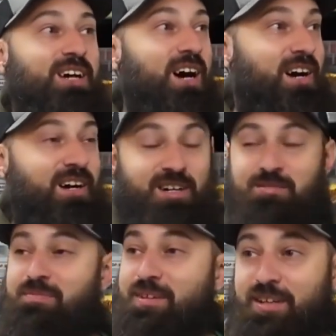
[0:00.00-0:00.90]

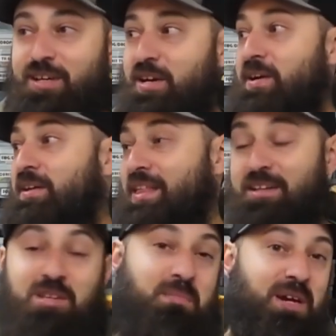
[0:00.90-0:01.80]
That
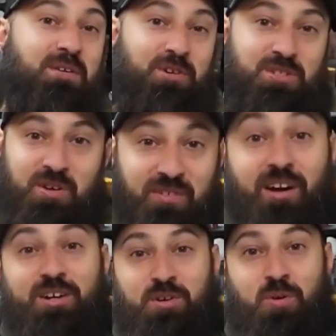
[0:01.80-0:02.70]
to me was
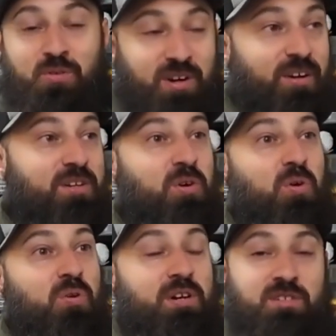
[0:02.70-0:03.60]
very cool. Very
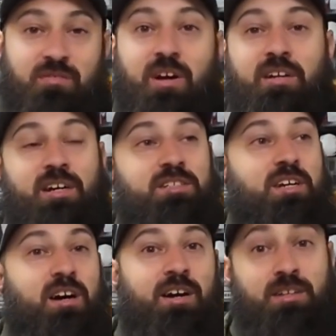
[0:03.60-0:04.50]
cool. He was a very nice
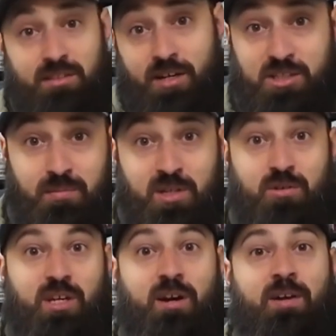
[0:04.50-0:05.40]
guy. Nice to meet
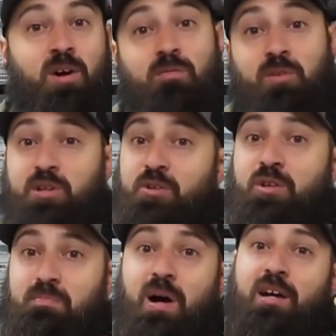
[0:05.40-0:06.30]
you, Terry. Hopefully you
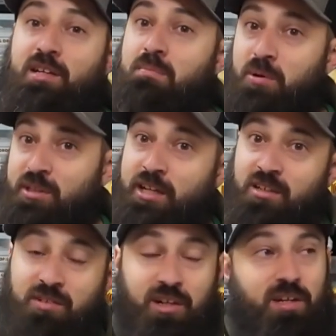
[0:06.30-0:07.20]
didn't mind I put that in
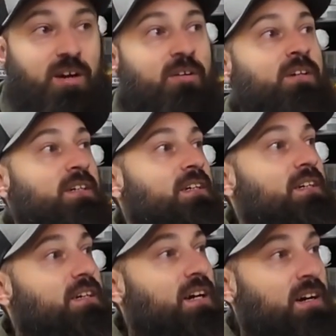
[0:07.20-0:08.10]
the video.
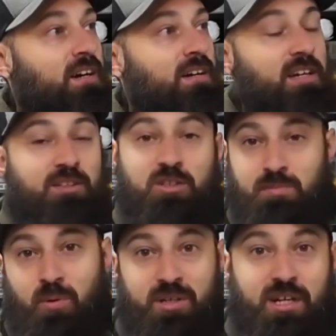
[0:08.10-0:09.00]
At this
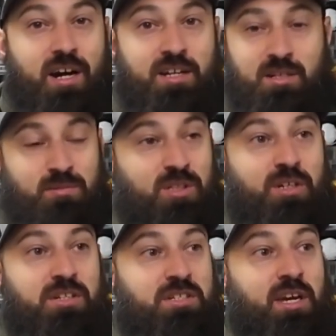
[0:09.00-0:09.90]
point, guys, I'm just
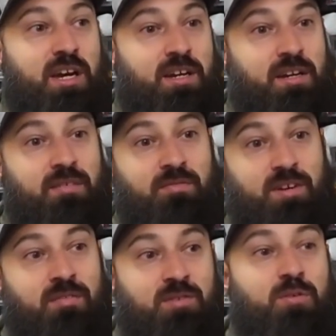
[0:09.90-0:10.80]
going to say,
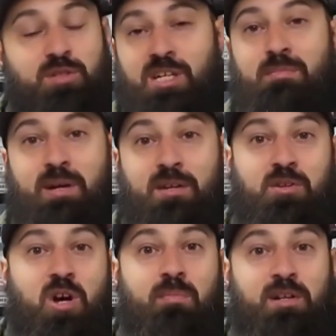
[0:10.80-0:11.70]
if you see me and you
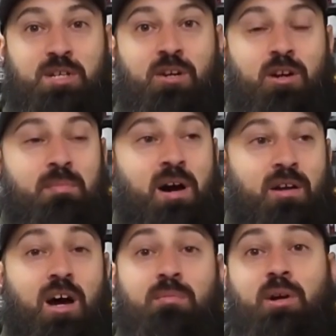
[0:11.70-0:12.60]
know my channel and I'm
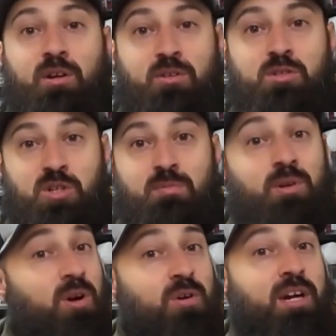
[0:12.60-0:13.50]
out, I'm going to assume
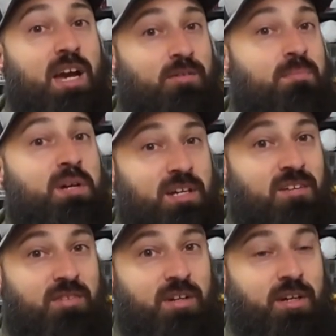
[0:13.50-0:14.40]
you're okay with being in
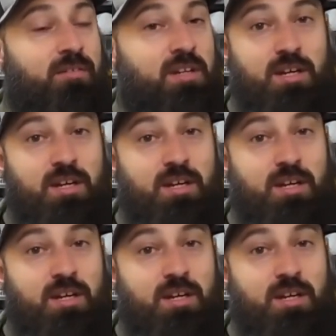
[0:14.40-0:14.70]
a video.